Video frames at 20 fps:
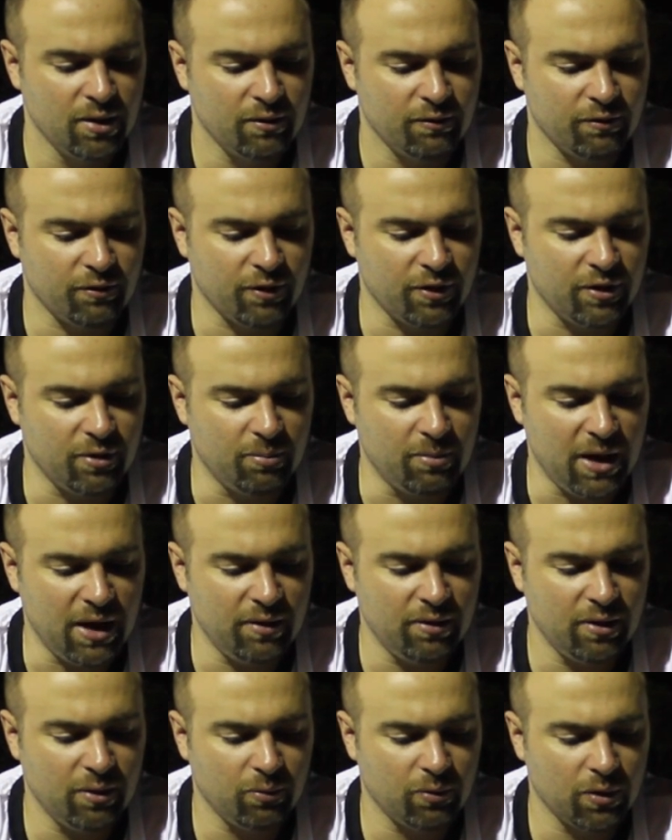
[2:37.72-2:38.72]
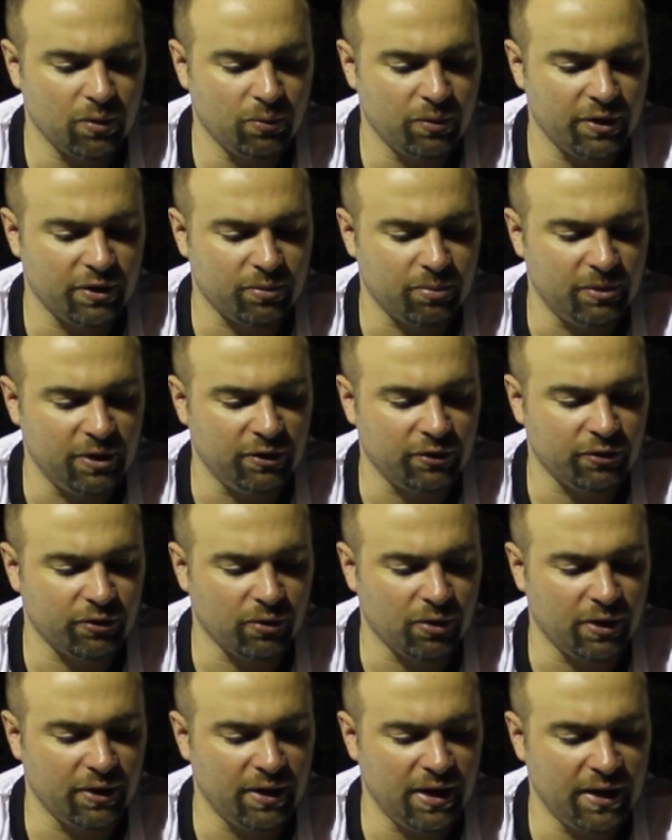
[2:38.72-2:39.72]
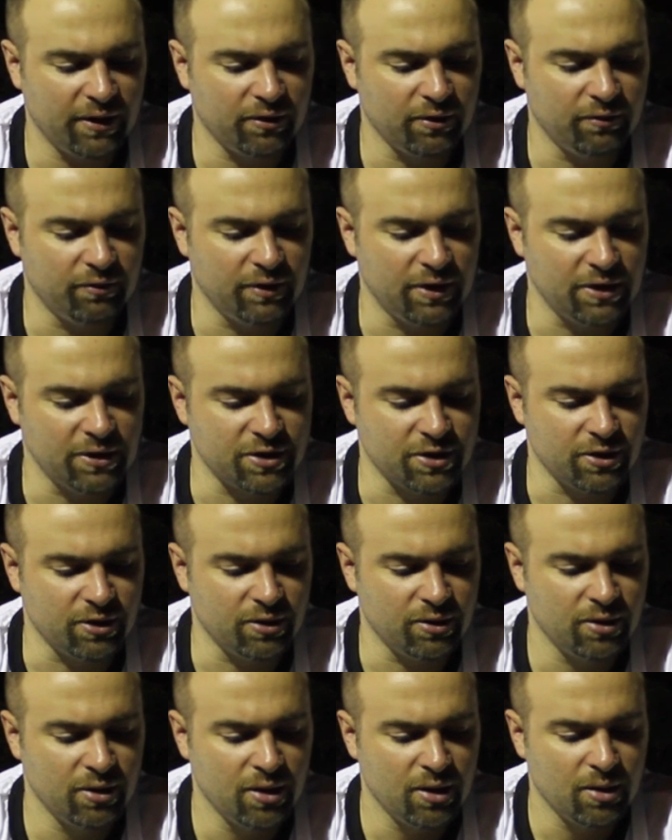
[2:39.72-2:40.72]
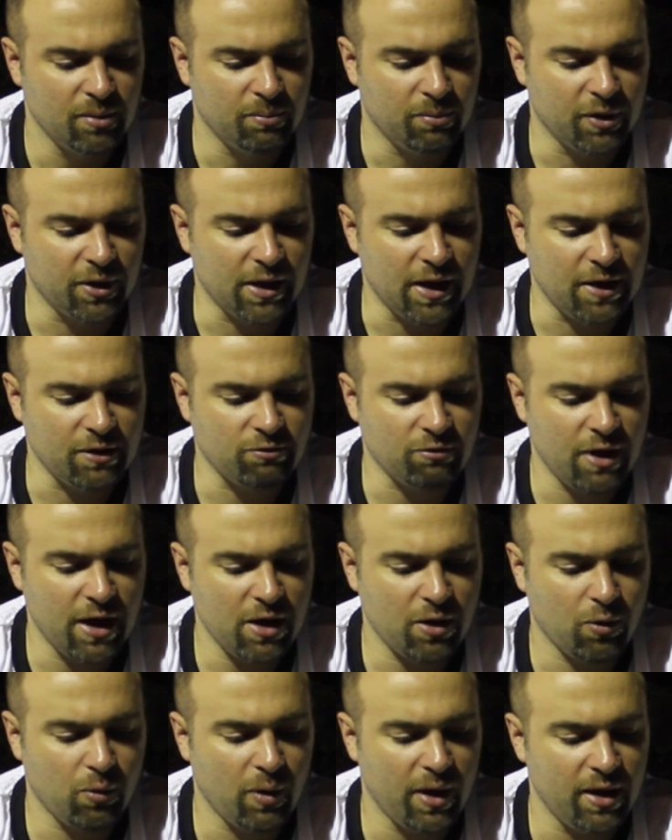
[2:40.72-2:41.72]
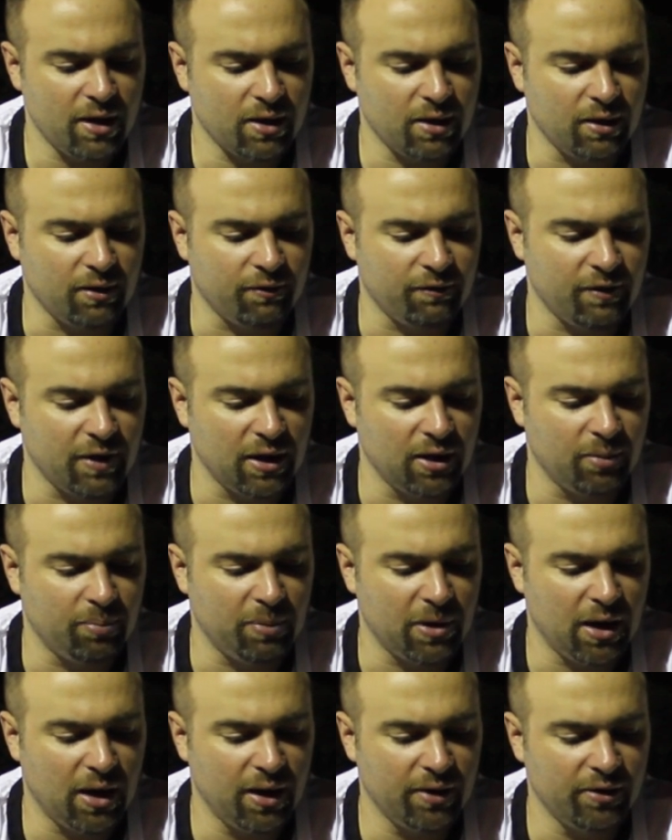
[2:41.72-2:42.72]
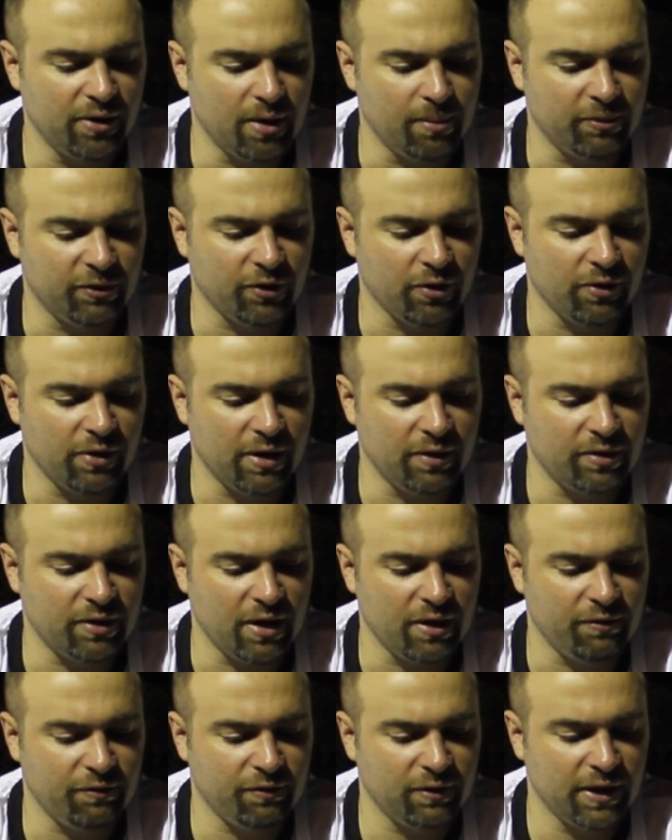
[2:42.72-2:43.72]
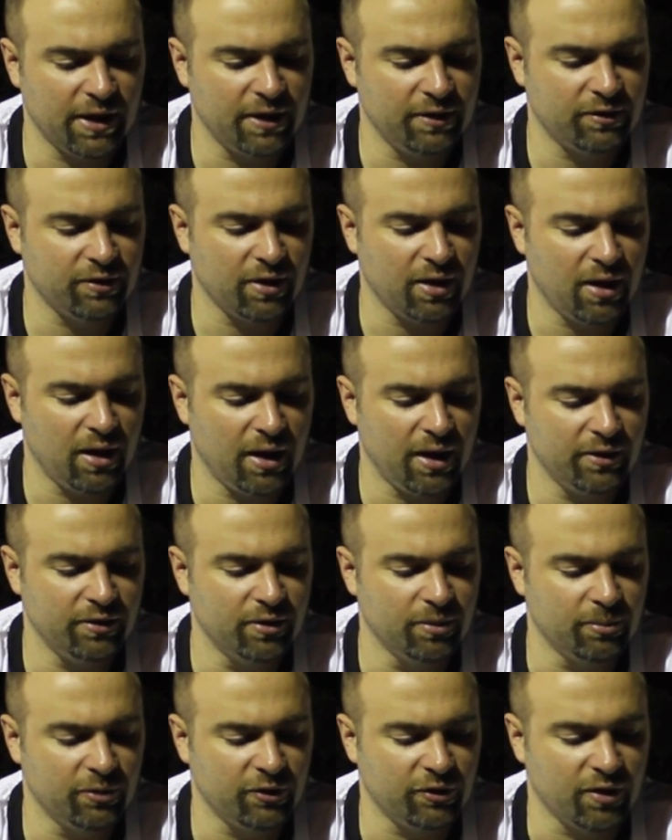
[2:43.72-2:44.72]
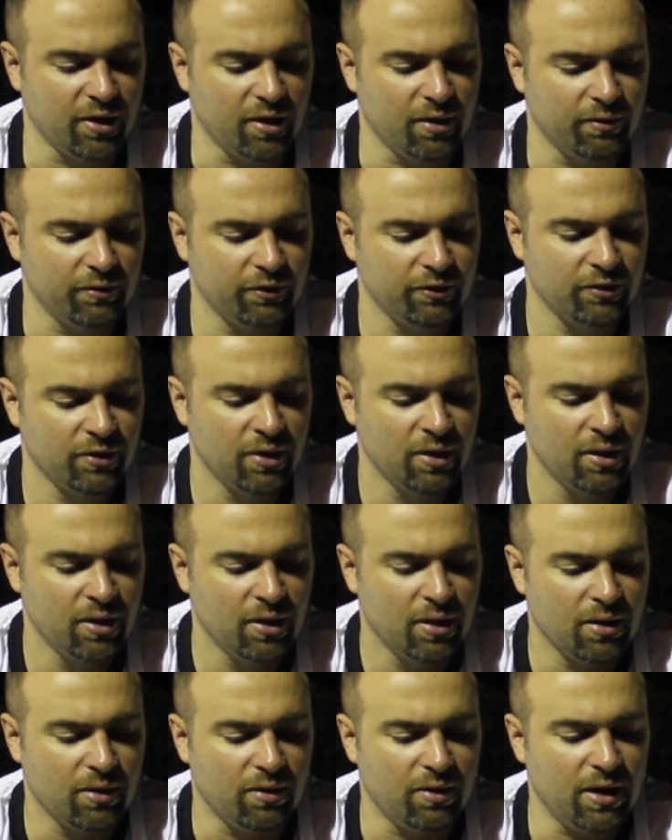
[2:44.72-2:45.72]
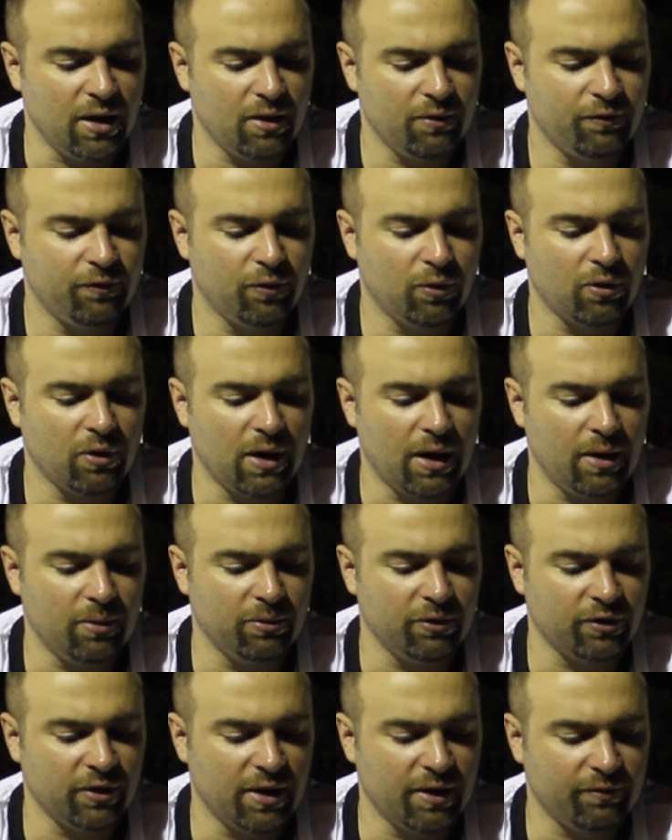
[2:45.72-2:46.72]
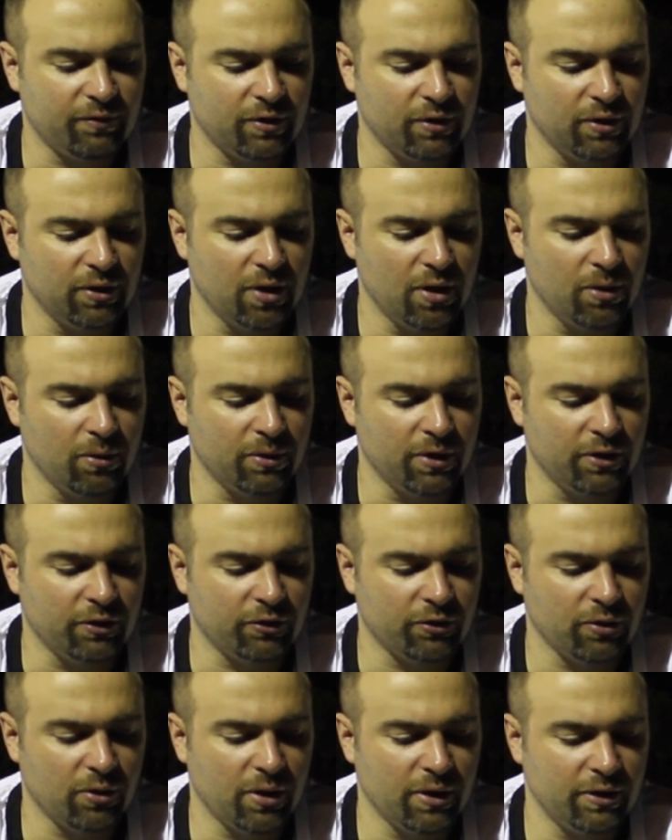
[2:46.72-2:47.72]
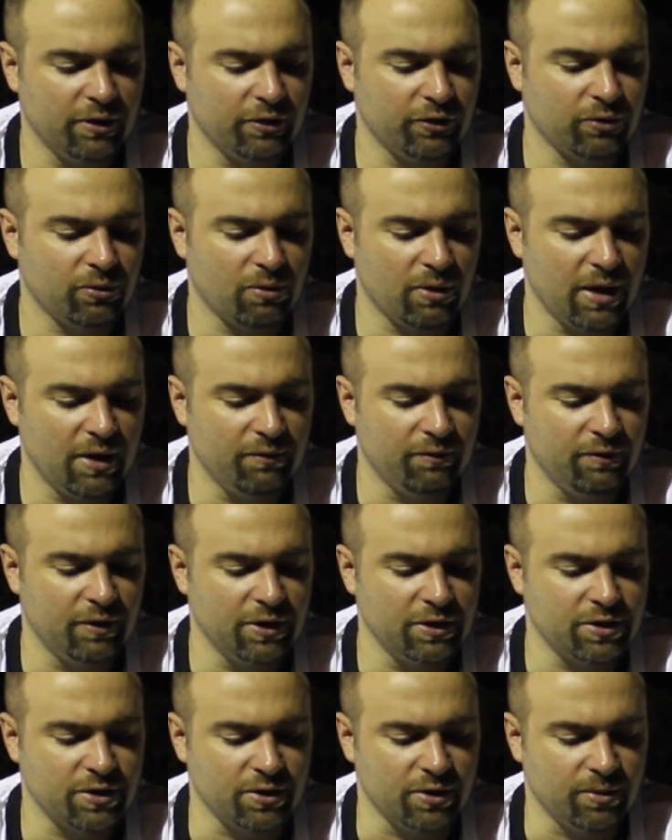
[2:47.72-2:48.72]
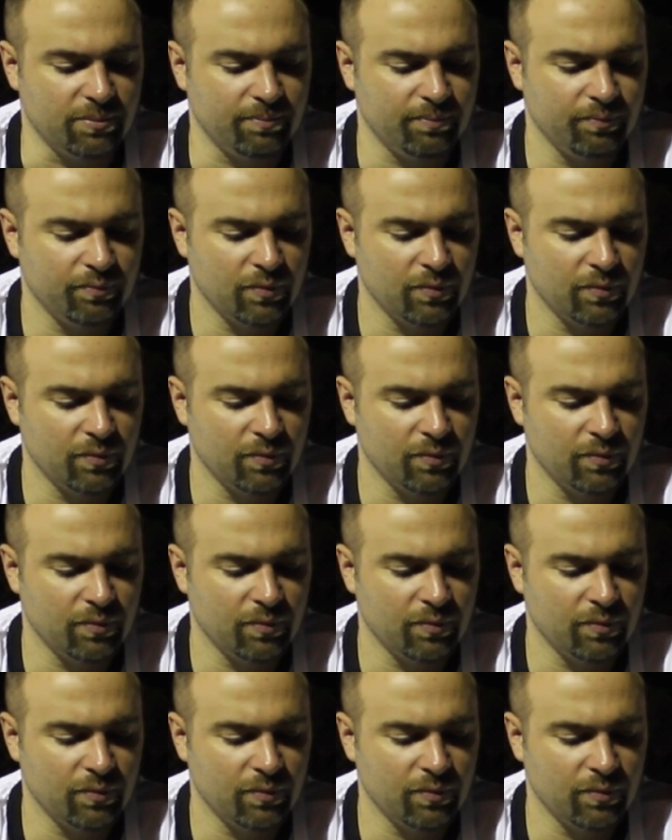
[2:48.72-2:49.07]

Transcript: for the men that were with me saw not the vision, but a great quaking fell upon them, so that they fled to hide themselves. Therefore I was left alone and saw this great vision,